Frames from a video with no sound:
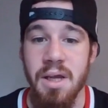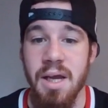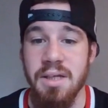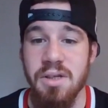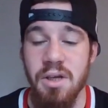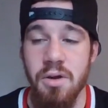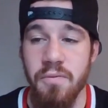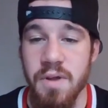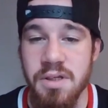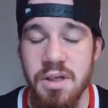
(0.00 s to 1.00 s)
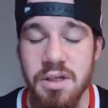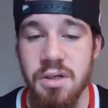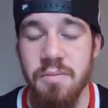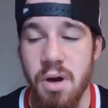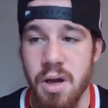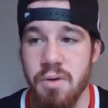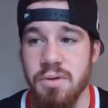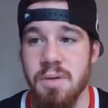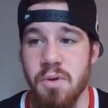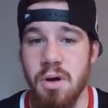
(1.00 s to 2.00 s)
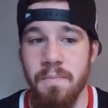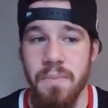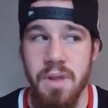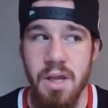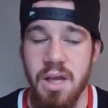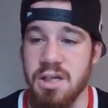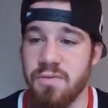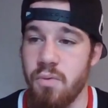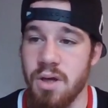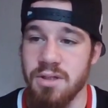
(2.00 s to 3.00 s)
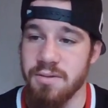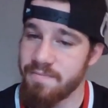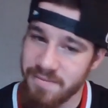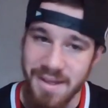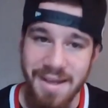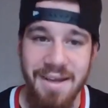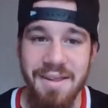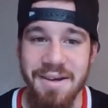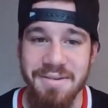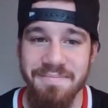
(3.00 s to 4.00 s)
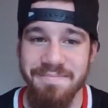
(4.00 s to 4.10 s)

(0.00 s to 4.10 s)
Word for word: That's going to do it for this edition of Balling Out with Tim Earle. Thank you guys for watching and good luck.